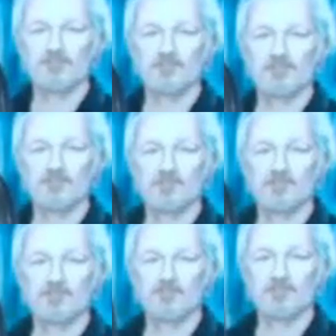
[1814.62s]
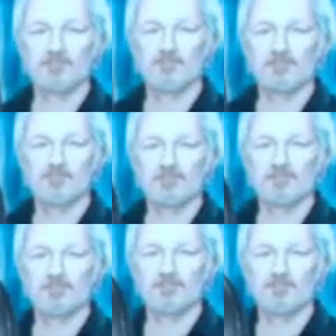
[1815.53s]

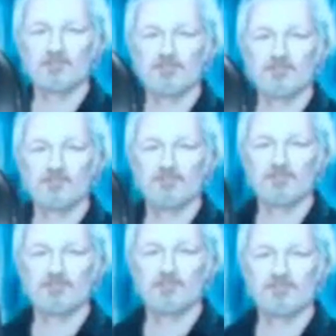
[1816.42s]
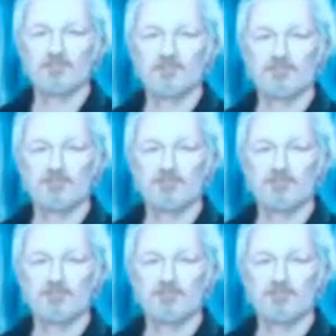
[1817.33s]
(not speaking)